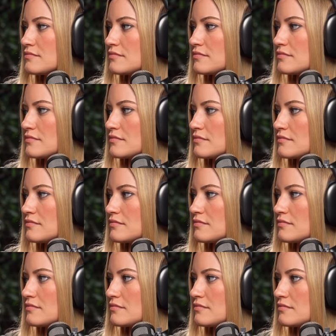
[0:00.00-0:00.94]

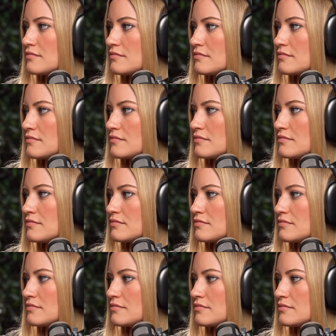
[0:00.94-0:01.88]

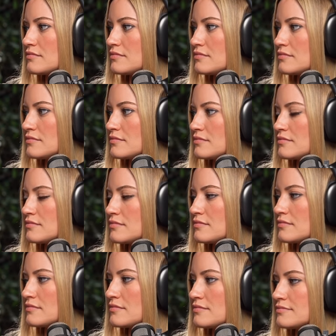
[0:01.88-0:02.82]

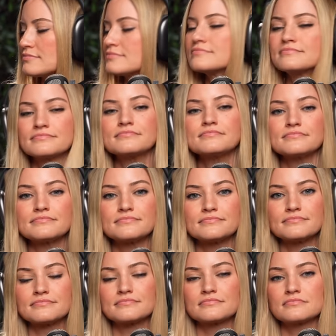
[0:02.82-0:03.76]

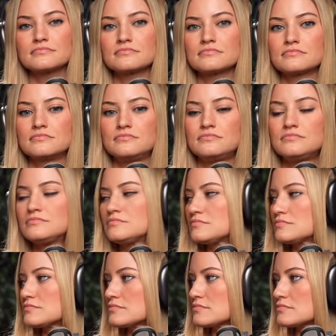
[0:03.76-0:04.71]

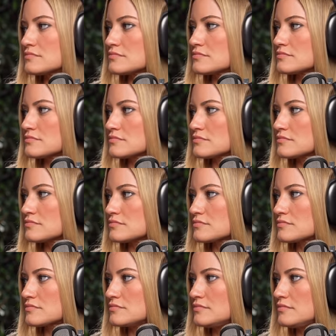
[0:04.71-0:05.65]

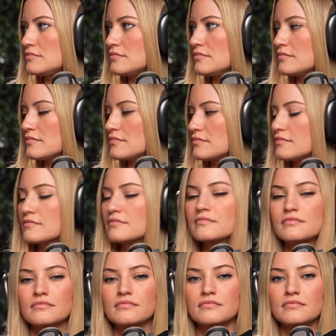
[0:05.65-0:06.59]

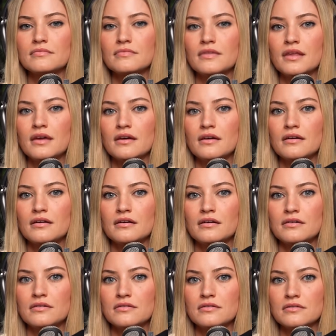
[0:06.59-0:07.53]

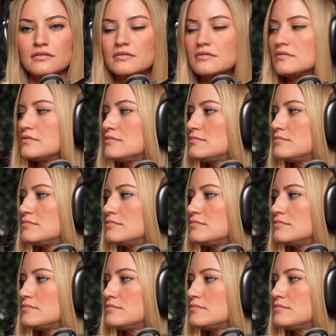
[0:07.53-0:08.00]
This person isn't speaking.